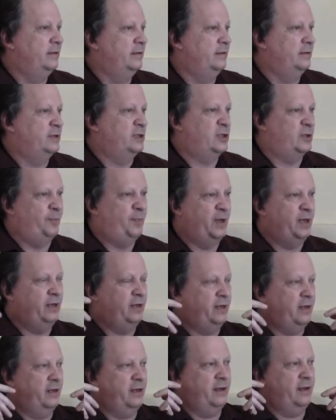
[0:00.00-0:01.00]

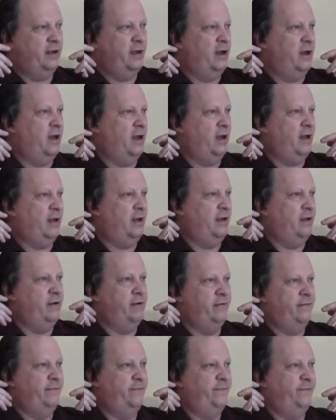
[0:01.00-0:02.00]
speaking
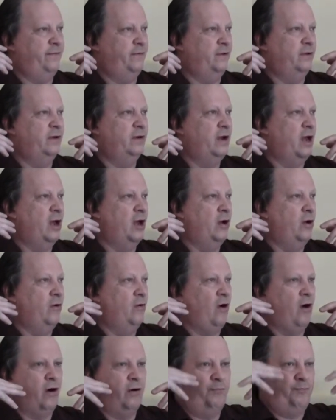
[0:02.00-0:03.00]
of,
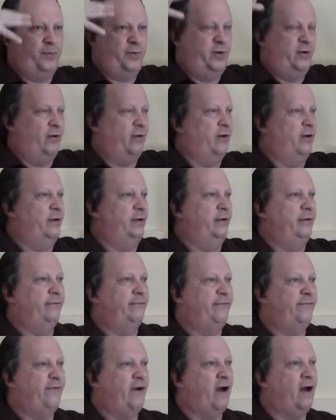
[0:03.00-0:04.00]
our
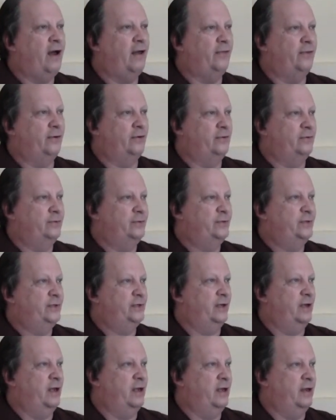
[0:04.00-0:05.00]
Puritan
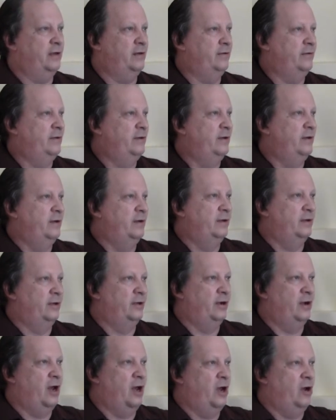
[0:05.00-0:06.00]
fathers and,
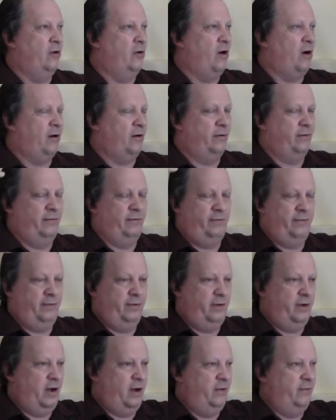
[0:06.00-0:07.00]

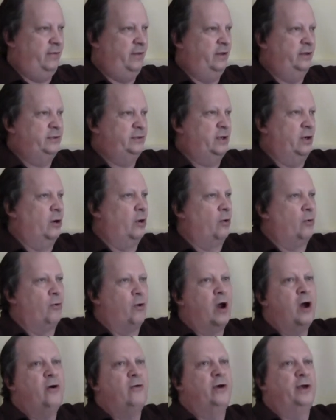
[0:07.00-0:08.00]
these
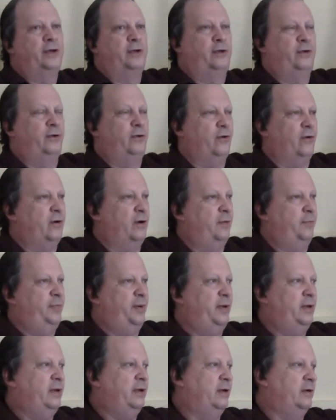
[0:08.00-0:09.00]
heroic
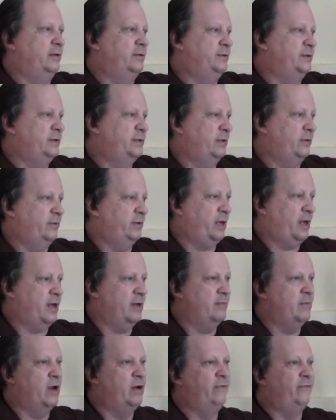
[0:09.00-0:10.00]
Europeans who
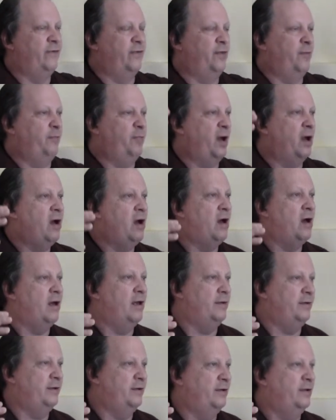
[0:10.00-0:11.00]
came over the
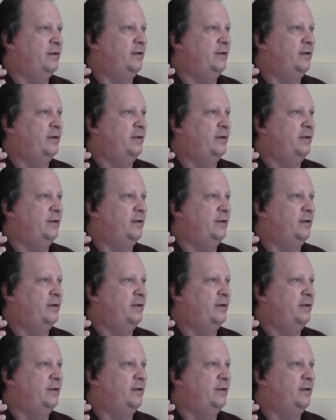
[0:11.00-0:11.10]
pond,